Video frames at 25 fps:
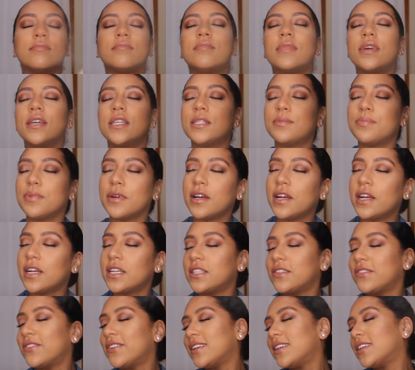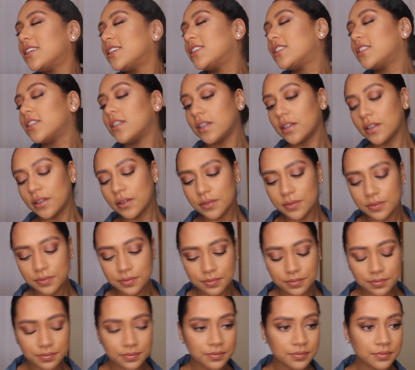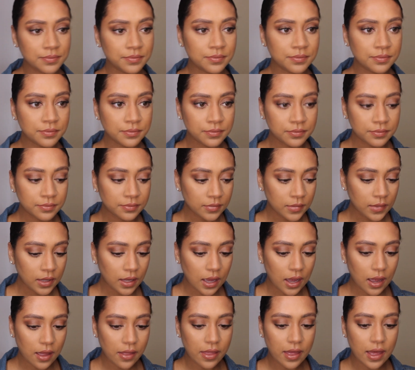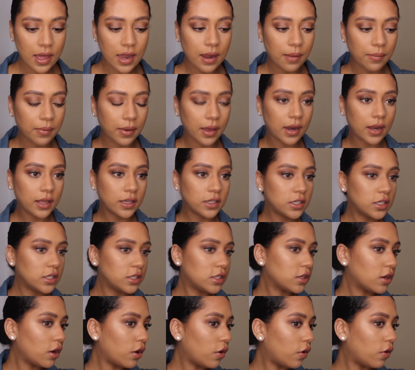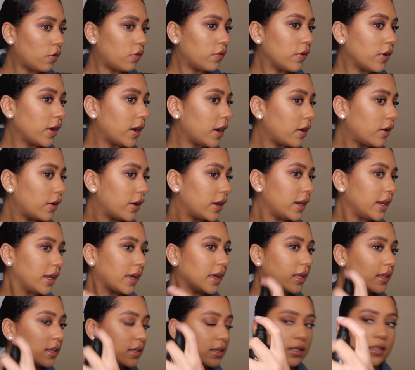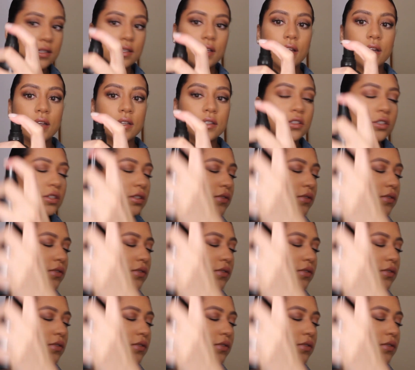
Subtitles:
My spray is finishing. And then I'm gonna just go over it. Oh, I didn't get this side. It